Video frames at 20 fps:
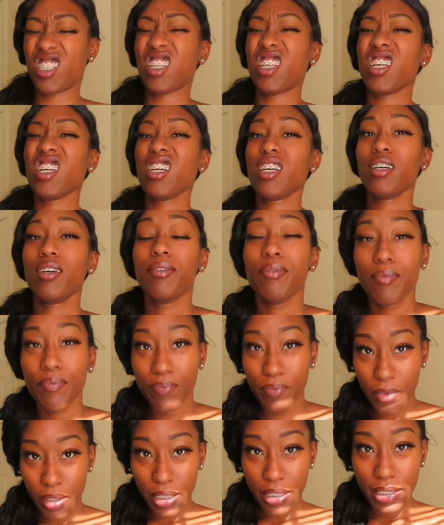ugh,
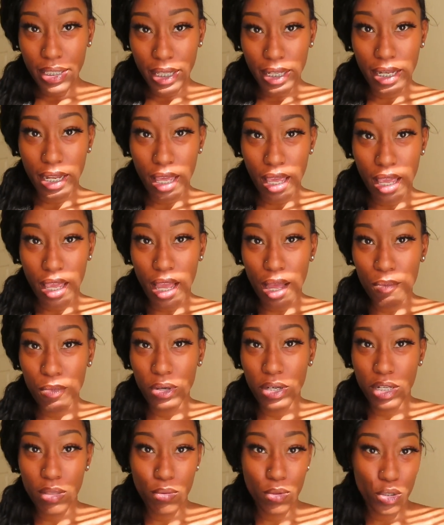today I'm
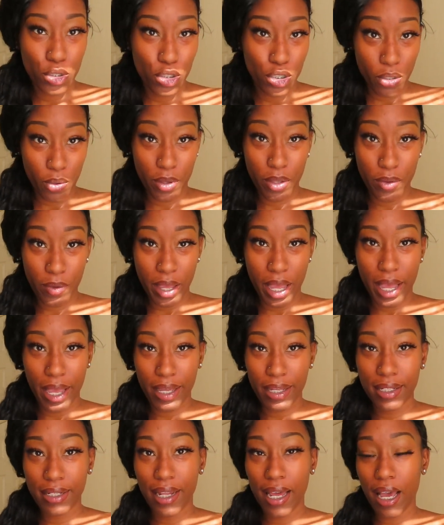going to be showing you
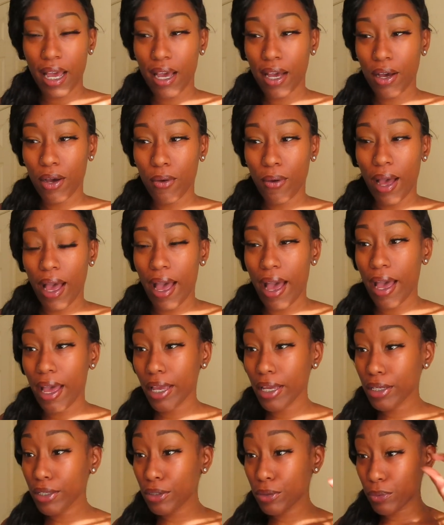guys how
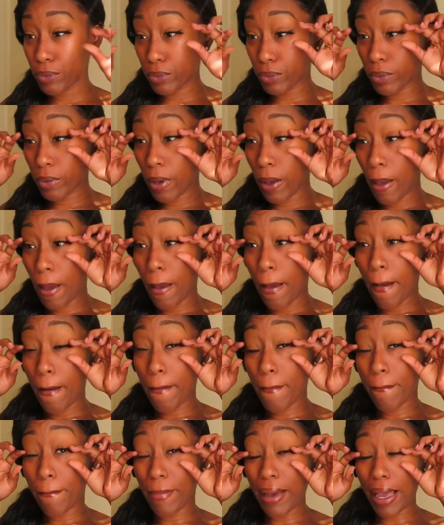I do
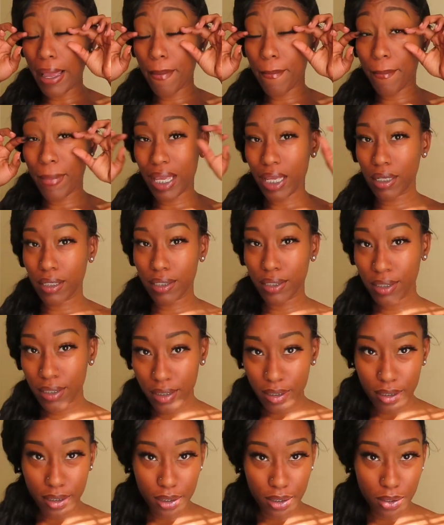my
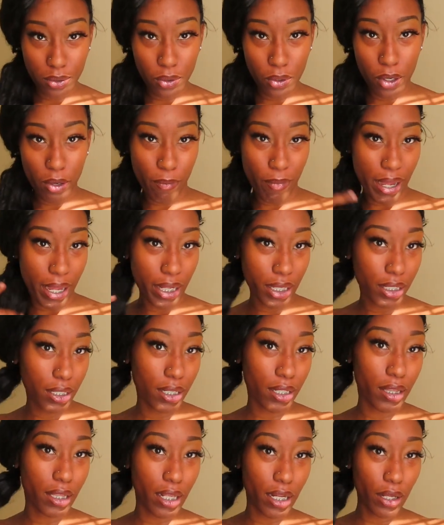maintenance on my
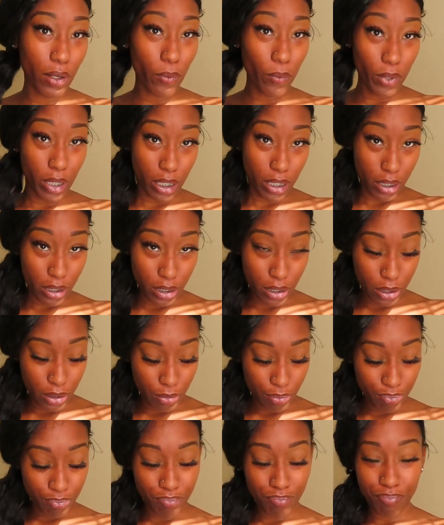synthetic wigs.
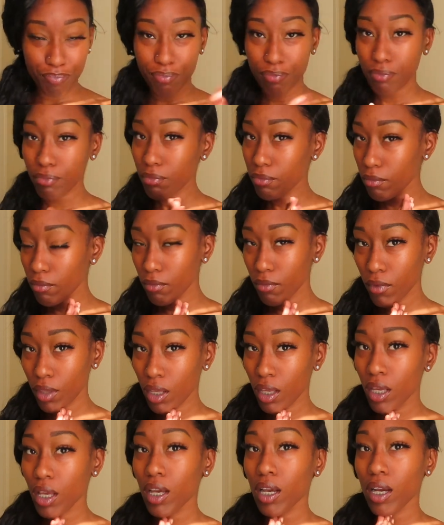Um,
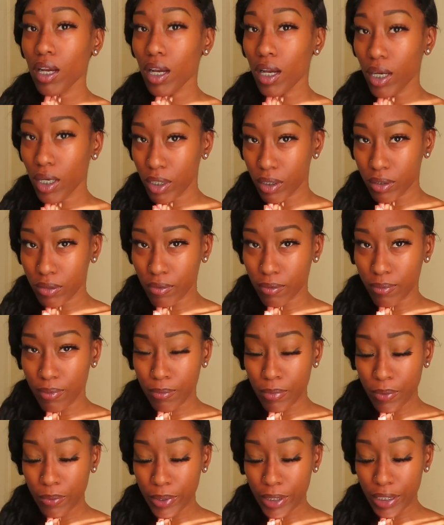I've
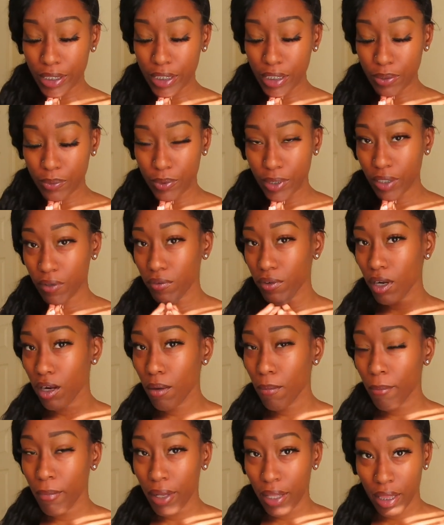been wearing this wig for a
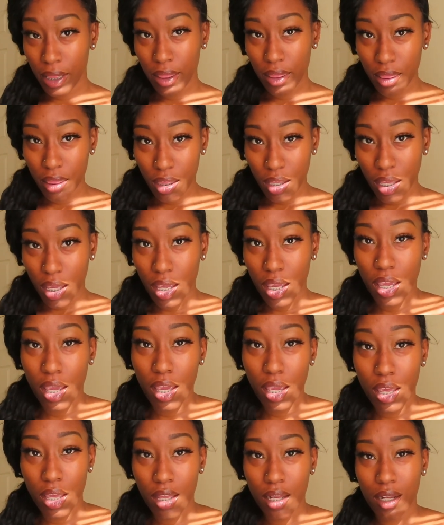month,
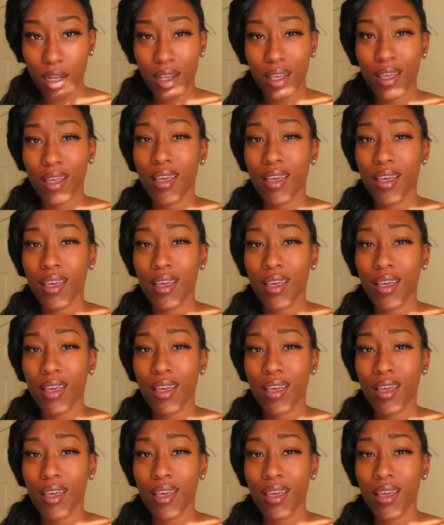and